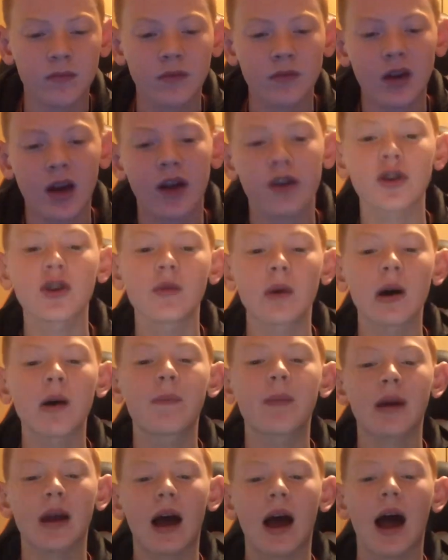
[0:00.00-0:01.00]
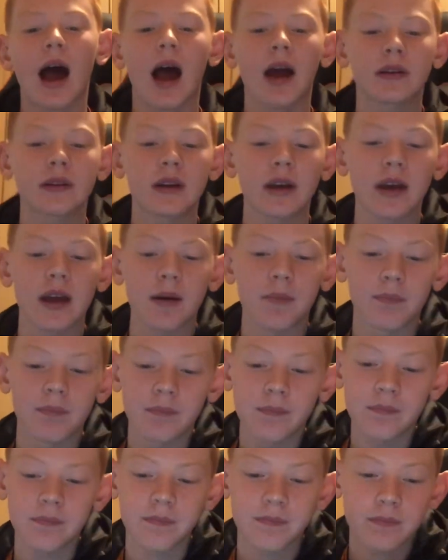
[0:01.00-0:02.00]
I knew it would be a hard game,
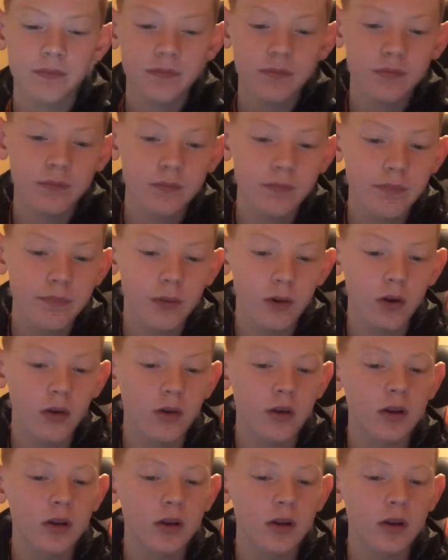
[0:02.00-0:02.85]
but